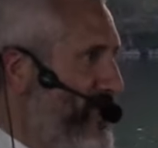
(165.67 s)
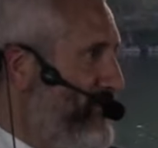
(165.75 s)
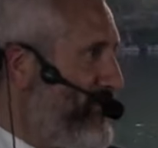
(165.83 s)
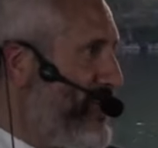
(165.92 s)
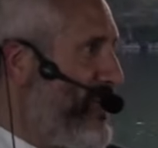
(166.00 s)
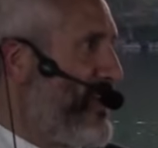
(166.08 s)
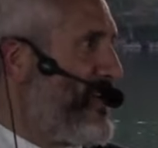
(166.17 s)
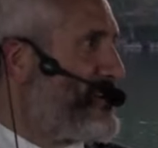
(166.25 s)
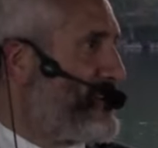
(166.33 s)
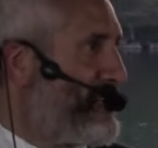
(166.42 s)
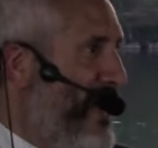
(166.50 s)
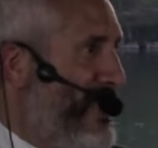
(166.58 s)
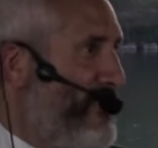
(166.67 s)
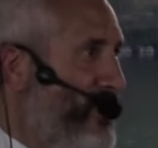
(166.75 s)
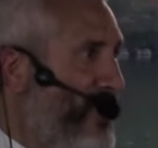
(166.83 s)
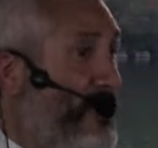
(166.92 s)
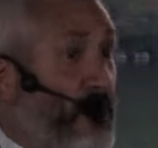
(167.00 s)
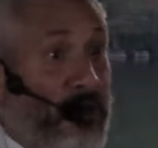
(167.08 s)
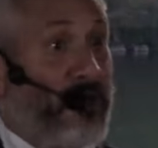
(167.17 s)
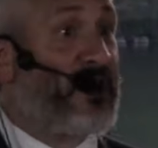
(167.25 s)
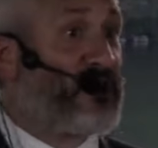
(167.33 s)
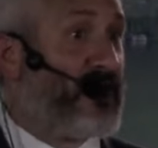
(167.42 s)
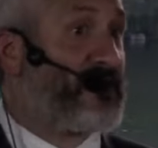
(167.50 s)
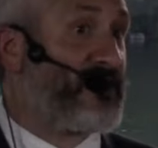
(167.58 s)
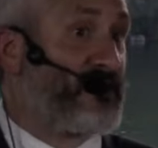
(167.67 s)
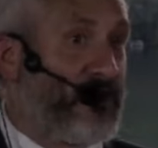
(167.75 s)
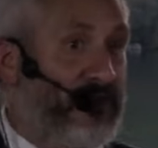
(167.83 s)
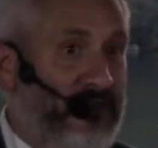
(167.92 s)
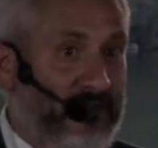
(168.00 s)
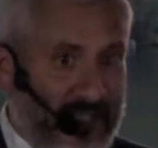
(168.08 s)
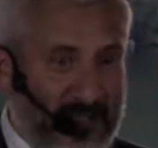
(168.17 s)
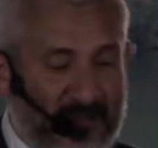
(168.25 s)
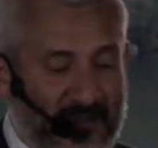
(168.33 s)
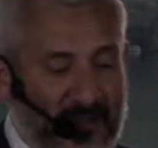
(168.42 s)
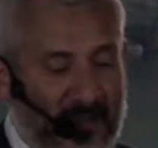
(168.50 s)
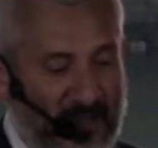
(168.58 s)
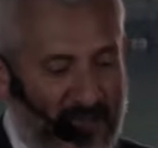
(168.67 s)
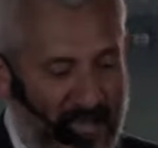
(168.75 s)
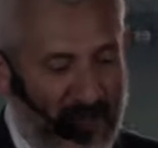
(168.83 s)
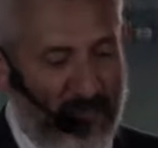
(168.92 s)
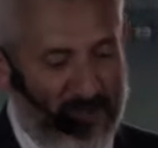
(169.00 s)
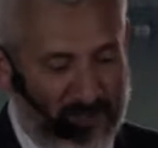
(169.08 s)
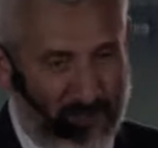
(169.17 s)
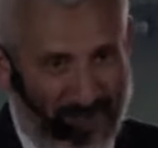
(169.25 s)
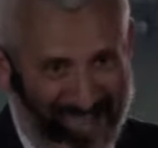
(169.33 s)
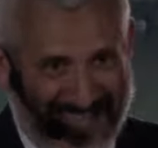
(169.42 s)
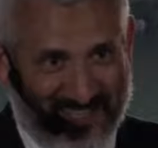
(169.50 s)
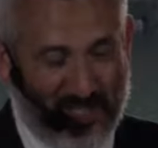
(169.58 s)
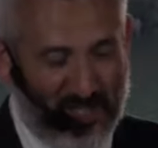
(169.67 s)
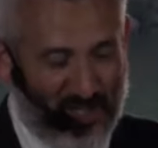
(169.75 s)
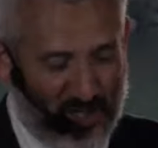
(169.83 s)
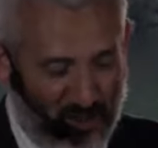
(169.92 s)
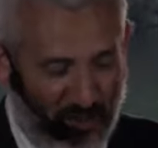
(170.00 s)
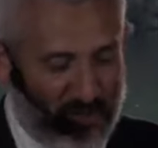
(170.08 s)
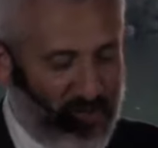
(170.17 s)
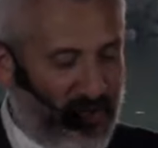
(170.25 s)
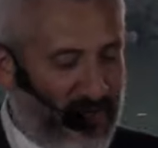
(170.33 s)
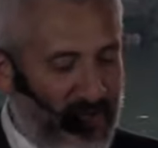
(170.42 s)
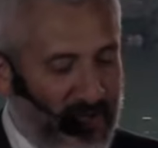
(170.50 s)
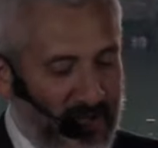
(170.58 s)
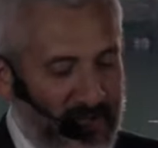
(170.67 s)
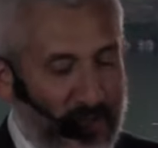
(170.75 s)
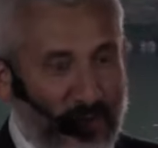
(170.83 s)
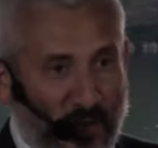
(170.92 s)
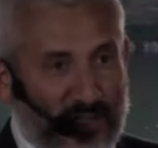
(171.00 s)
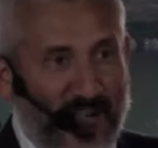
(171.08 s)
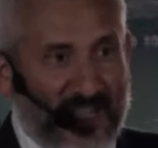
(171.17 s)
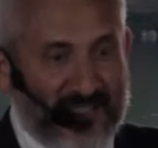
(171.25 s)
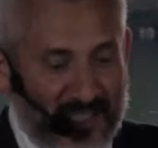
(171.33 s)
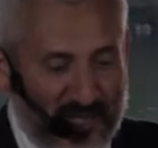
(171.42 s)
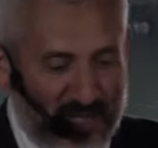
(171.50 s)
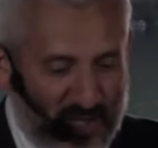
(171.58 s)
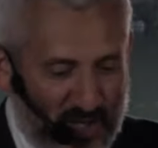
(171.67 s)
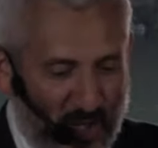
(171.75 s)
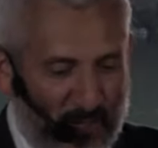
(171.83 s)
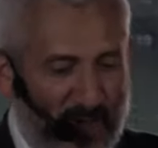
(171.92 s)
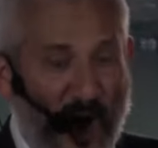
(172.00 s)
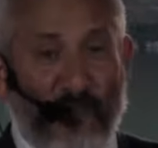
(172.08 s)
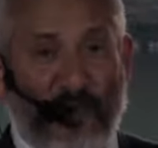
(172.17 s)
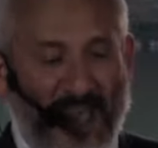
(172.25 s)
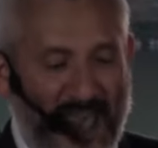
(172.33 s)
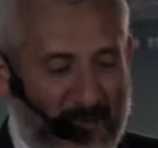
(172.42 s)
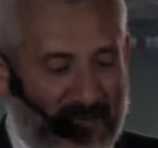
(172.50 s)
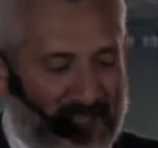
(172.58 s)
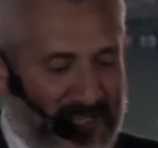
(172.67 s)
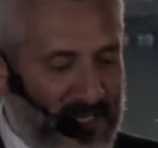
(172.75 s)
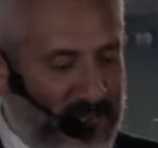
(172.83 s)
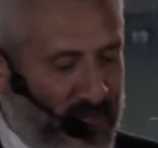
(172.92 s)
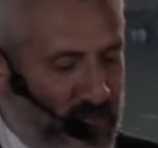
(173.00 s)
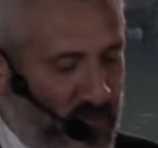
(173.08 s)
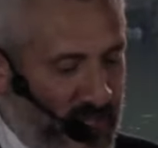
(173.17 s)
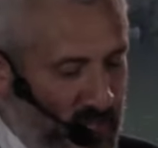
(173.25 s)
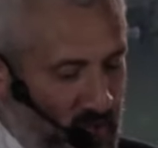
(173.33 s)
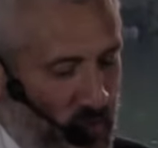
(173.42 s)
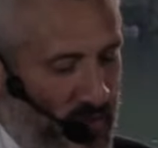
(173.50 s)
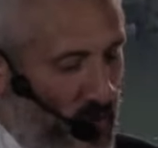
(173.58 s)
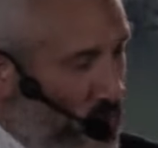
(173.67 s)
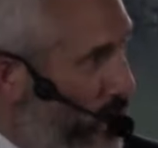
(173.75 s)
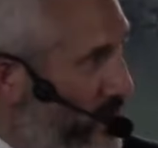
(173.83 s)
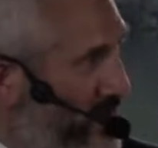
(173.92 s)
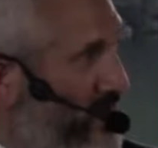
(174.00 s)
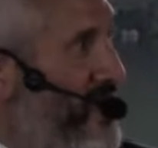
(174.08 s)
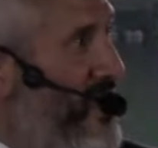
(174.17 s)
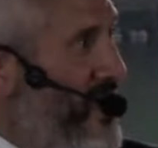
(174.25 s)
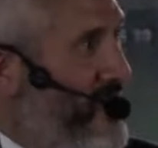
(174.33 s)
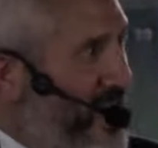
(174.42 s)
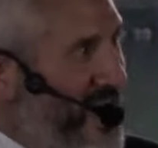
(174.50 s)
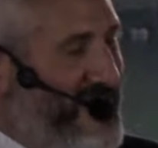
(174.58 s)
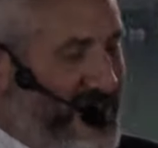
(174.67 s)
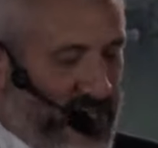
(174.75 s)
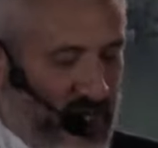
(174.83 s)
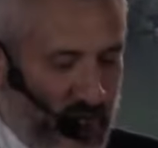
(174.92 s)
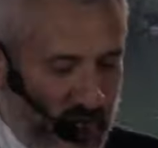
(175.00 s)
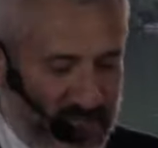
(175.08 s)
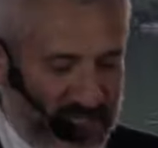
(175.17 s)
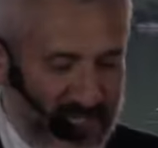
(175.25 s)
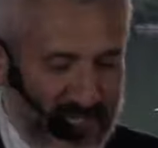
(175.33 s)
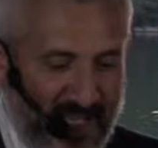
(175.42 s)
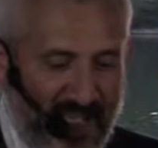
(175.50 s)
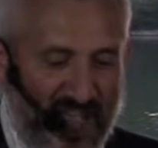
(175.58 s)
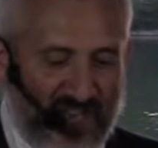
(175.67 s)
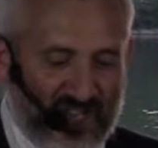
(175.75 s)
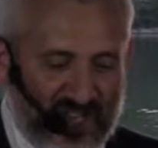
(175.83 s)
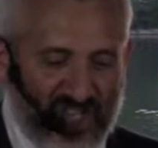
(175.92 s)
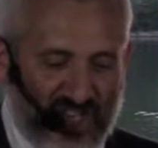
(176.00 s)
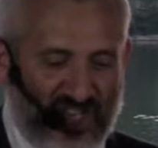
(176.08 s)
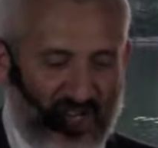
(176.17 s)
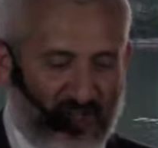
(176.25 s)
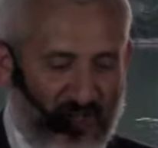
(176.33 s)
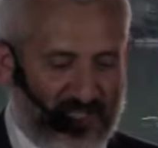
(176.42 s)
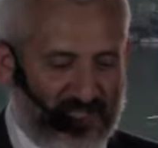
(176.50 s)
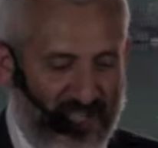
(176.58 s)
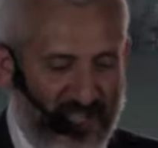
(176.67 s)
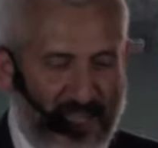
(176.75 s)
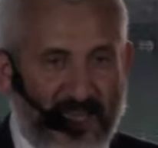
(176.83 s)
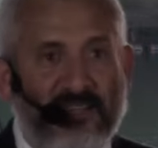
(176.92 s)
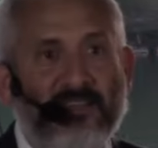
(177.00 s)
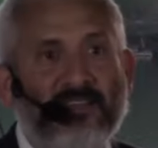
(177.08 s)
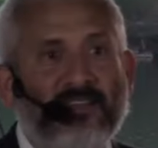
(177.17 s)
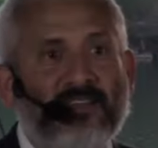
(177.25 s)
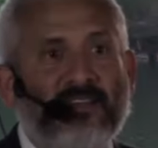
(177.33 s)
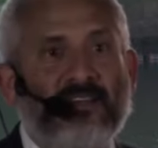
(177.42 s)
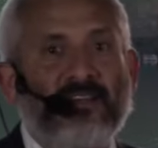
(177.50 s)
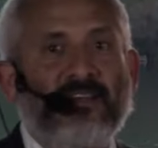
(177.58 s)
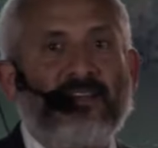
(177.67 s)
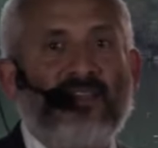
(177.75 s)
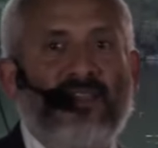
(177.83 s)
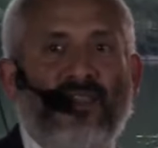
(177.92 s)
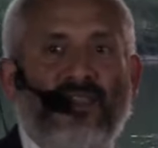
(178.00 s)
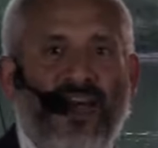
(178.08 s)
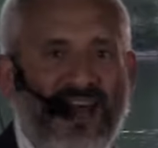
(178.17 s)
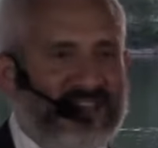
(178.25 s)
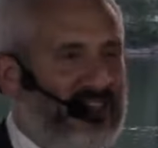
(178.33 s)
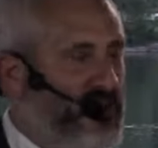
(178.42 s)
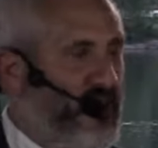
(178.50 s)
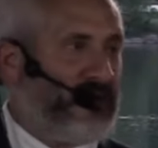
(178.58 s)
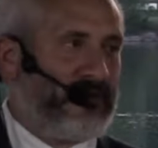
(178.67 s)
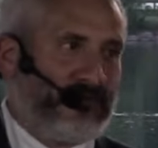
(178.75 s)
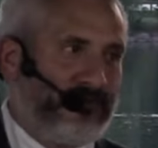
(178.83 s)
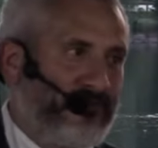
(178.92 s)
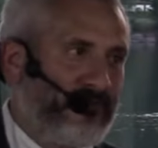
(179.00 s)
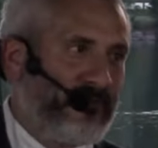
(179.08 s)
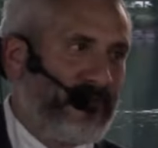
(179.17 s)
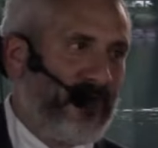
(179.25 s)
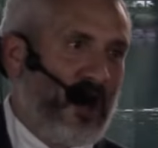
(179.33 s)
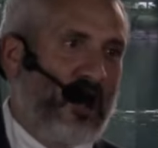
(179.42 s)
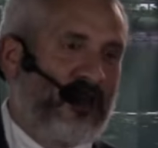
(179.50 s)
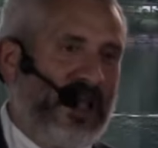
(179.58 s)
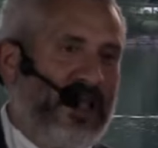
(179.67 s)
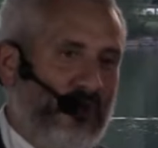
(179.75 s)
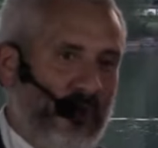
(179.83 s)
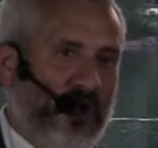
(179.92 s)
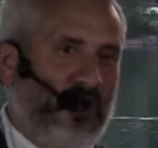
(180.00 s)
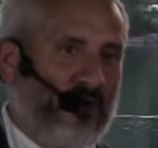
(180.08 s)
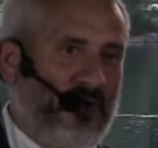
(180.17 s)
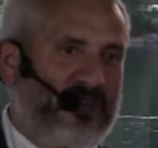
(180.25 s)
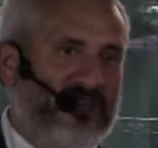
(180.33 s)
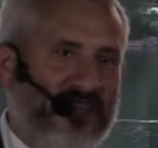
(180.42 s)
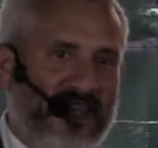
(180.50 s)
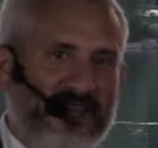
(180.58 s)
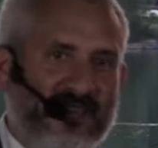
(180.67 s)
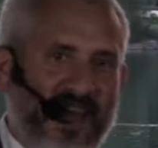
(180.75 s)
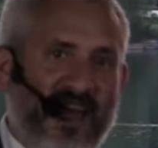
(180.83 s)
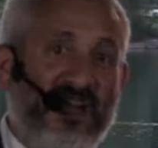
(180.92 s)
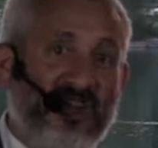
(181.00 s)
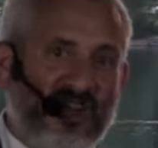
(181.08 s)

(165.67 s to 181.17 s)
de fide, it's infallible, like when we read Genesis 3:15. That was a passage in Scripture. The Lord God said to the serpent, I'll put enmities between you and the woman, and thy seed and her seed, and she shall crush thy head. That's certain. Our Lady will crush Satan's head, and